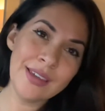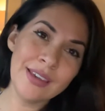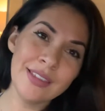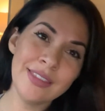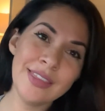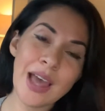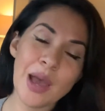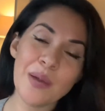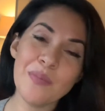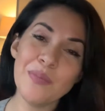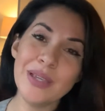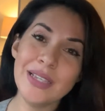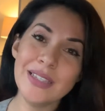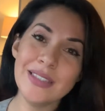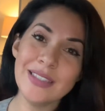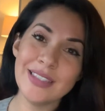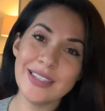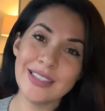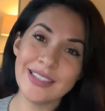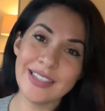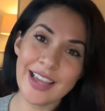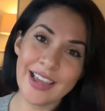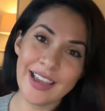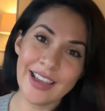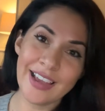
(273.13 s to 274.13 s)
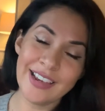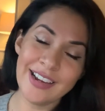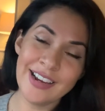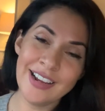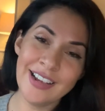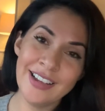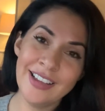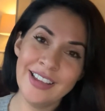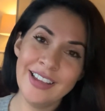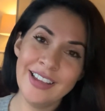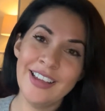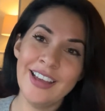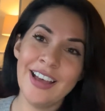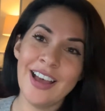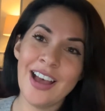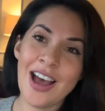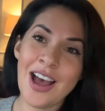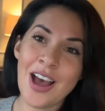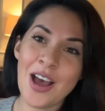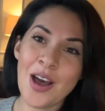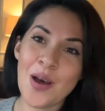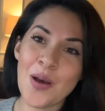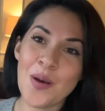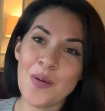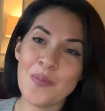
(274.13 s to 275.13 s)
That being said,
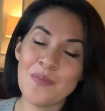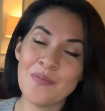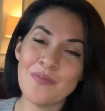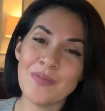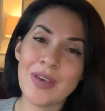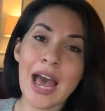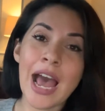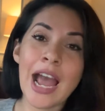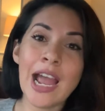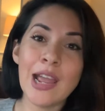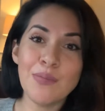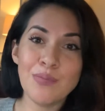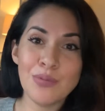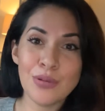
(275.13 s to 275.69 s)
I